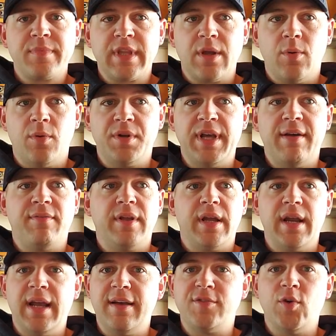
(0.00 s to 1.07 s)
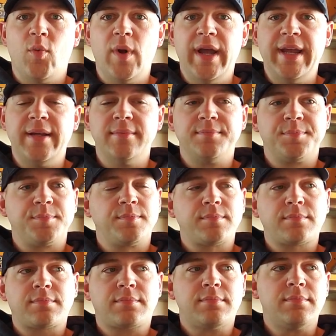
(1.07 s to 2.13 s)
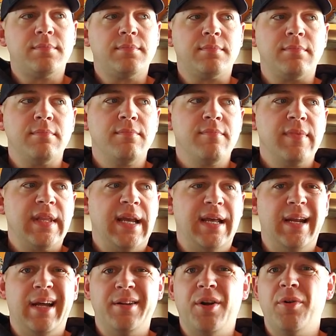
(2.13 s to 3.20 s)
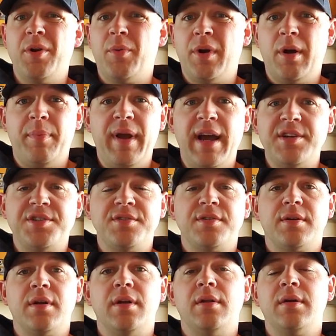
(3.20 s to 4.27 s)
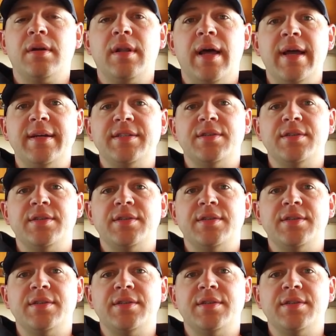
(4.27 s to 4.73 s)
we're definitely going to have to wait. And I don't know what our pastures are going to look like,